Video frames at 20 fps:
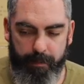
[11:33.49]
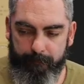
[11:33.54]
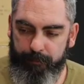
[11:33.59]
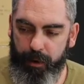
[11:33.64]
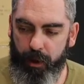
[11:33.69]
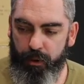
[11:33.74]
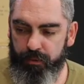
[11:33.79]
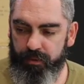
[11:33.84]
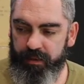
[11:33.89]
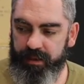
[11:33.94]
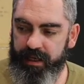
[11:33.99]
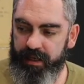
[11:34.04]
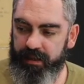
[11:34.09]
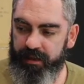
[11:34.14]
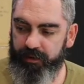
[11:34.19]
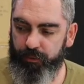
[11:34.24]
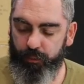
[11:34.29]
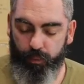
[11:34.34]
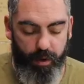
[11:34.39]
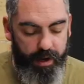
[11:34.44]
bone
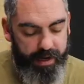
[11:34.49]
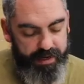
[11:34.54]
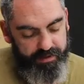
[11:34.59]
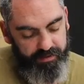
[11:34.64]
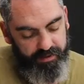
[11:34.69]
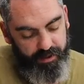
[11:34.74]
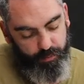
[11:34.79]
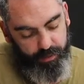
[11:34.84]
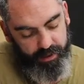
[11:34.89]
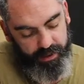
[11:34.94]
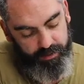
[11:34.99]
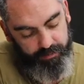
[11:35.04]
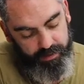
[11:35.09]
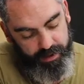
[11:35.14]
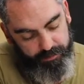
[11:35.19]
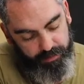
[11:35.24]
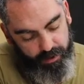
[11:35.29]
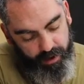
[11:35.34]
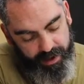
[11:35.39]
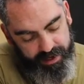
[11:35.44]
coloured white that we're going to be
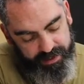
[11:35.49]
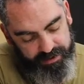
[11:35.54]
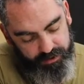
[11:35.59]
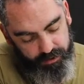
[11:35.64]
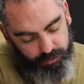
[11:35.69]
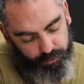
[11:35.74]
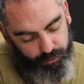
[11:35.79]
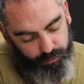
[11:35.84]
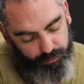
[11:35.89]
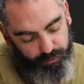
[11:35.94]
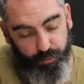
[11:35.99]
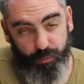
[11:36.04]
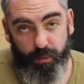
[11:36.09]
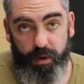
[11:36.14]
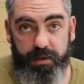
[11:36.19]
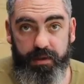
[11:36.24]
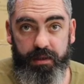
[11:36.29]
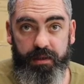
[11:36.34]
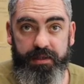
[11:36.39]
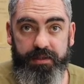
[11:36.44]
applying to the
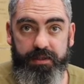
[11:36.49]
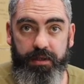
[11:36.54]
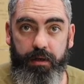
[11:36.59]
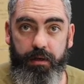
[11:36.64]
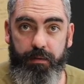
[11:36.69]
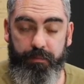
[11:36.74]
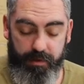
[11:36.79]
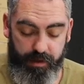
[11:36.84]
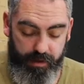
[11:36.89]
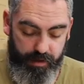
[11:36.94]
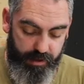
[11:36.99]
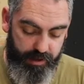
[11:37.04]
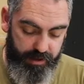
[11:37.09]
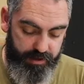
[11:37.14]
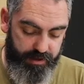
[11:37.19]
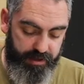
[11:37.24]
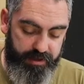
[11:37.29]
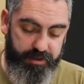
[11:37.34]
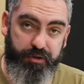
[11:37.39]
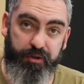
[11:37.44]
wattle and daub
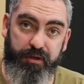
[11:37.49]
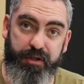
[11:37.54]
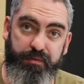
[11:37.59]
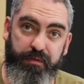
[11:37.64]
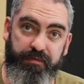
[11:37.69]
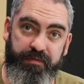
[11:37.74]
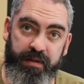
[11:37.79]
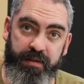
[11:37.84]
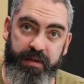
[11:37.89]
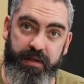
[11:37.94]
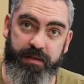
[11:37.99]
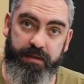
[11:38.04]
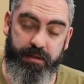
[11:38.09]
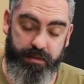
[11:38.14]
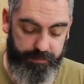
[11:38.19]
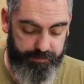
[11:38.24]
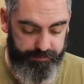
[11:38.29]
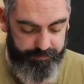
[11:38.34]
as soon as we've done this.